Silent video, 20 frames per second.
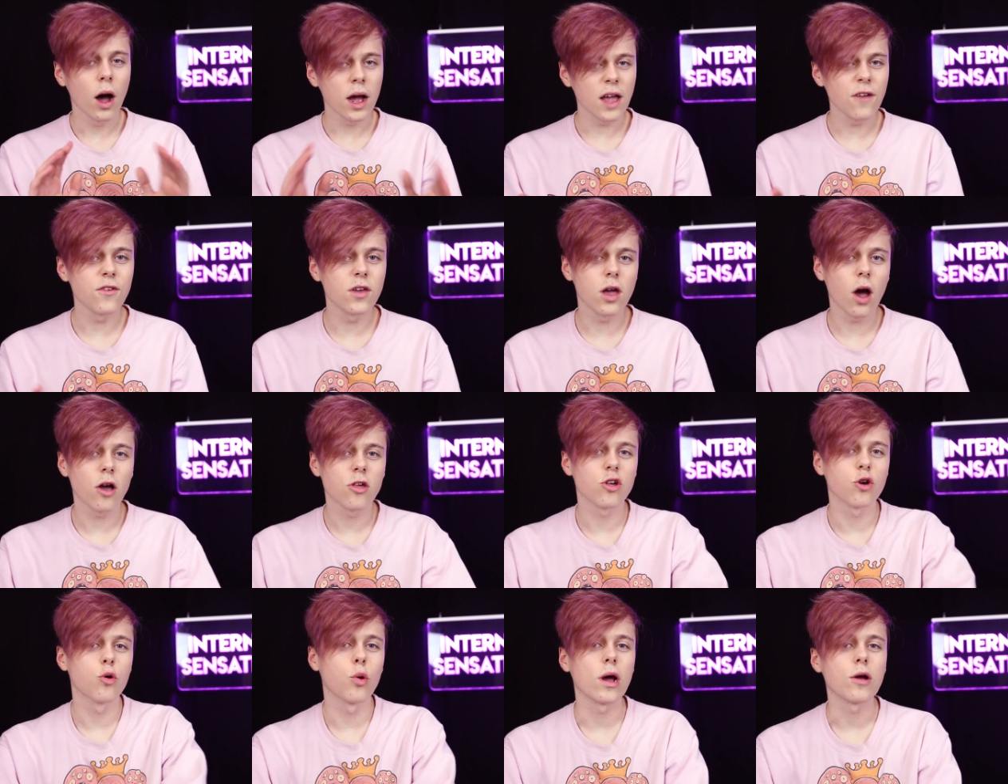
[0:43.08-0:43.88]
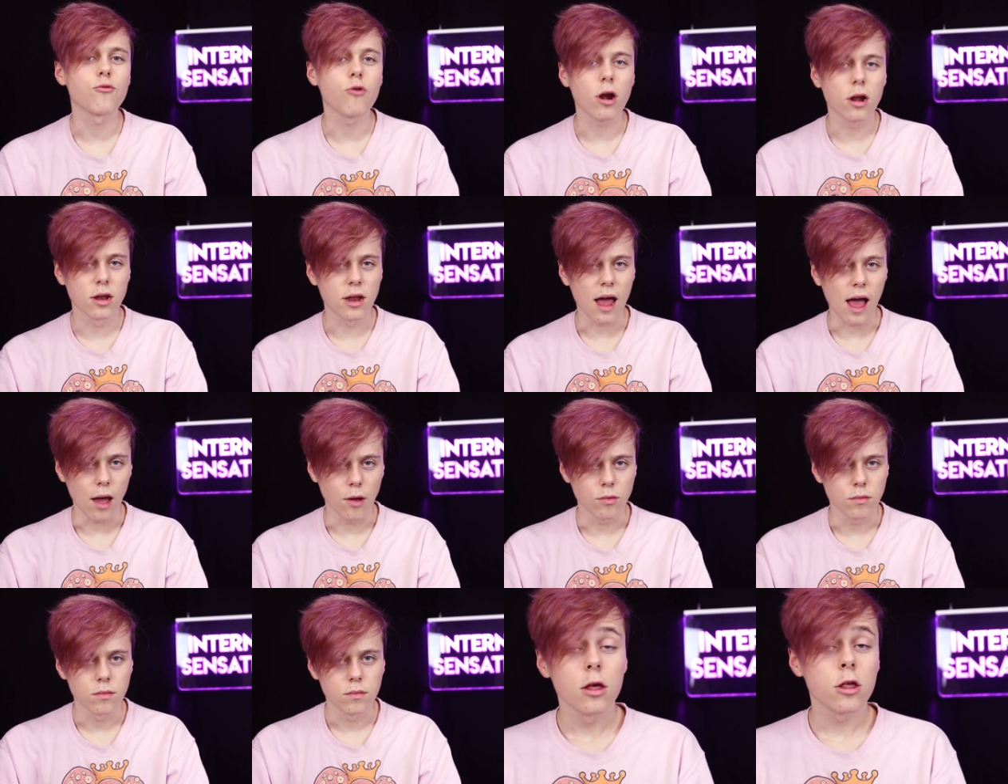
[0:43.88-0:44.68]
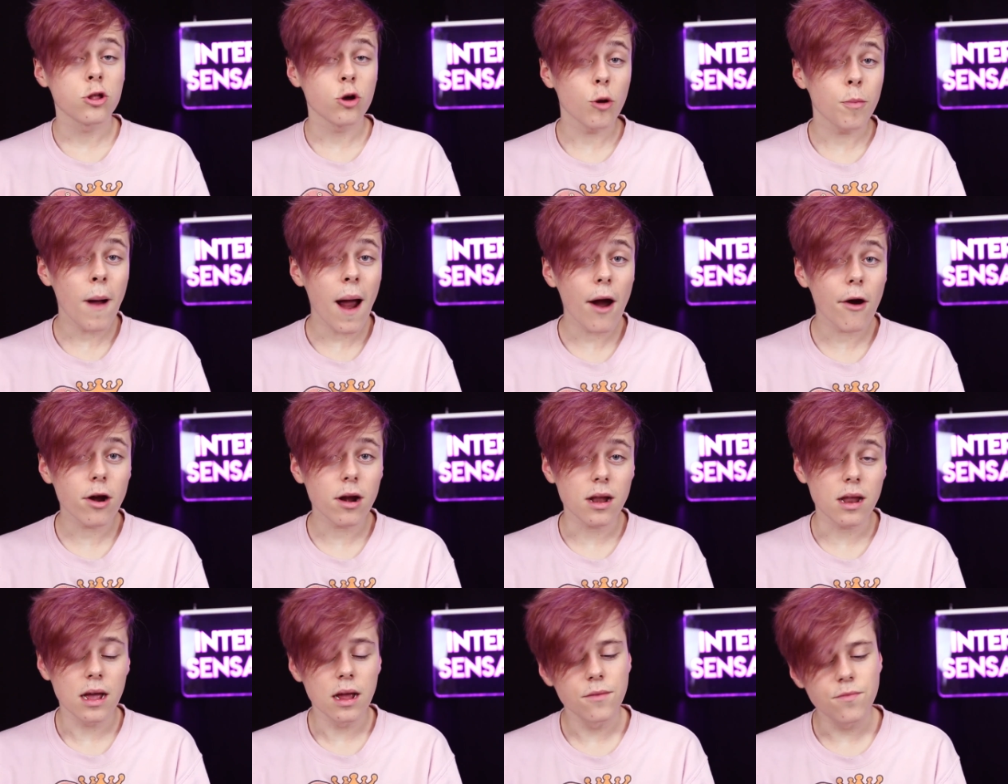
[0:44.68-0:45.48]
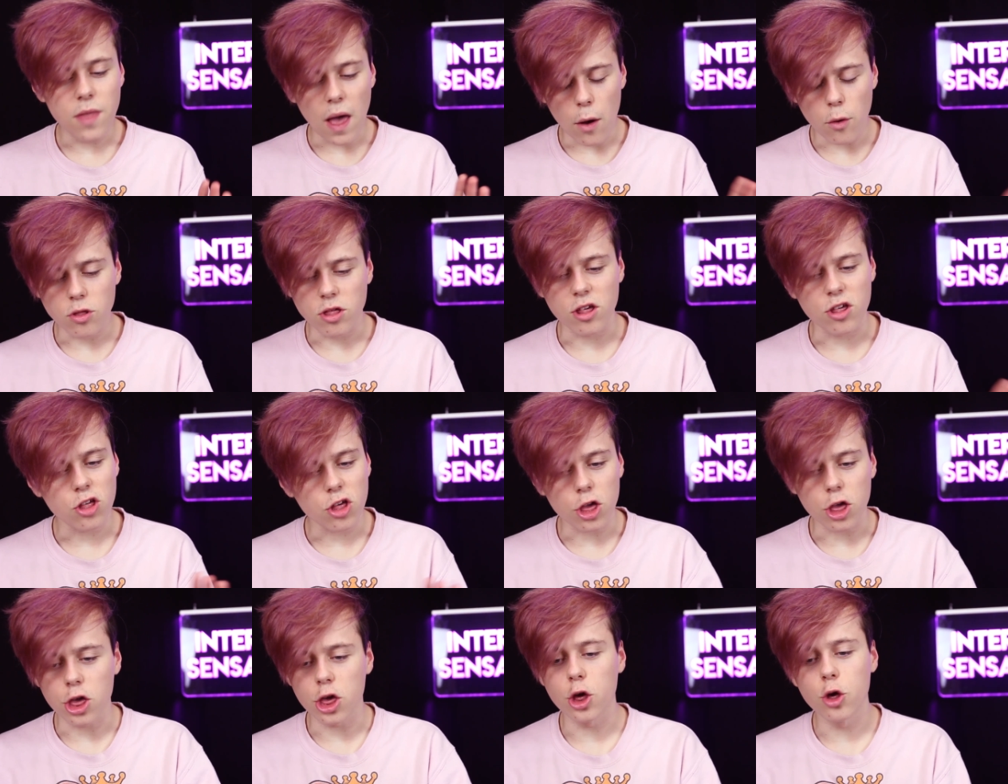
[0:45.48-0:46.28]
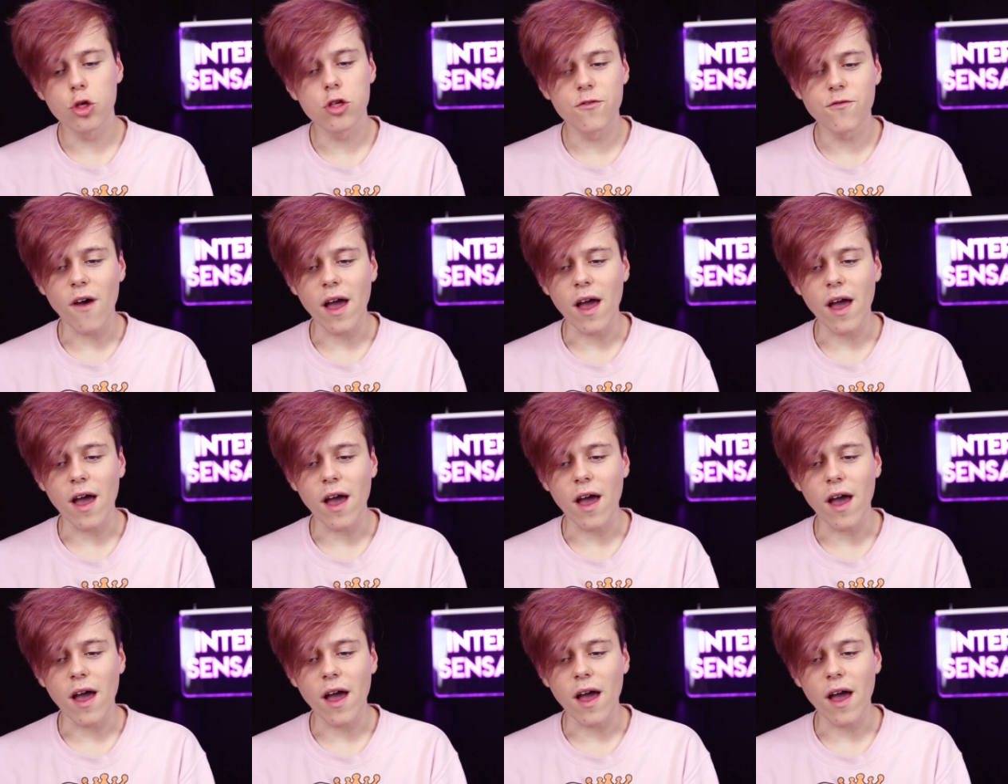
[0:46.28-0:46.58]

I'll give you guys a quick rundown. So apparently there was this huge